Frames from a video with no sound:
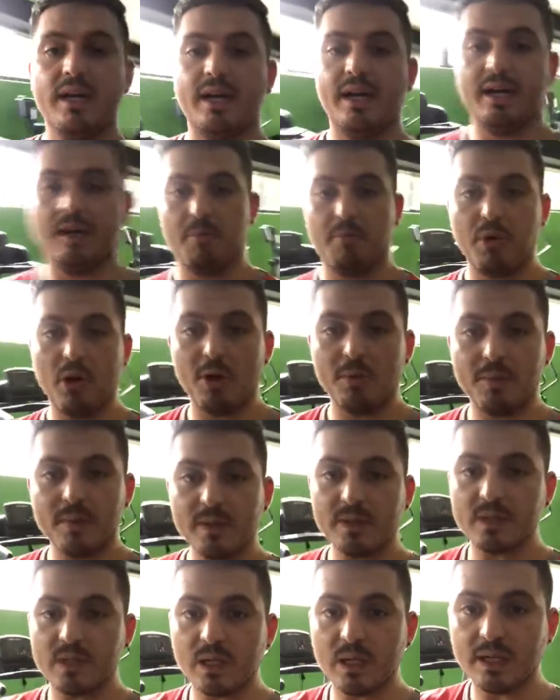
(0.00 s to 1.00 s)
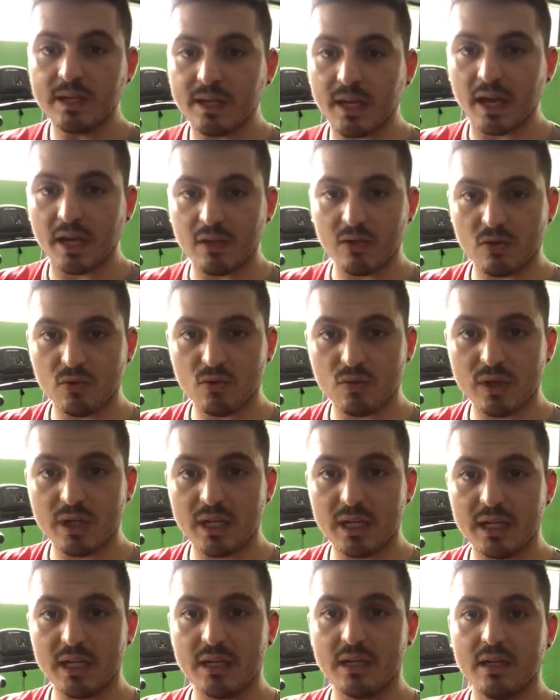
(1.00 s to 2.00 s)
and a purpose, and you're
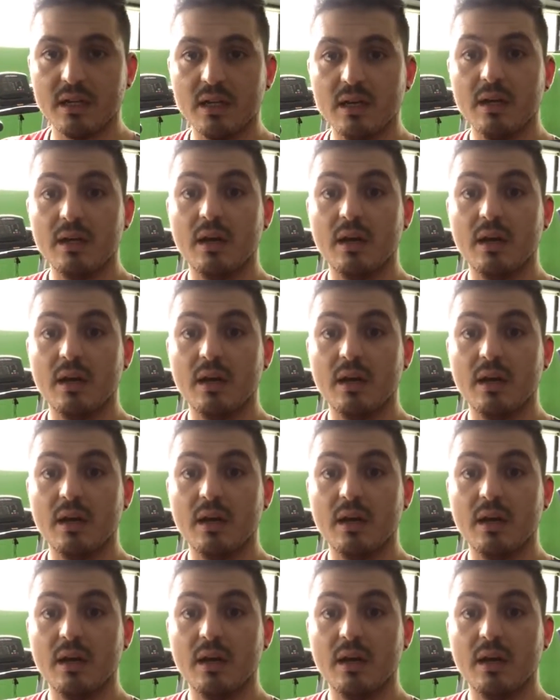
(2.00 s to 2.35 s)
really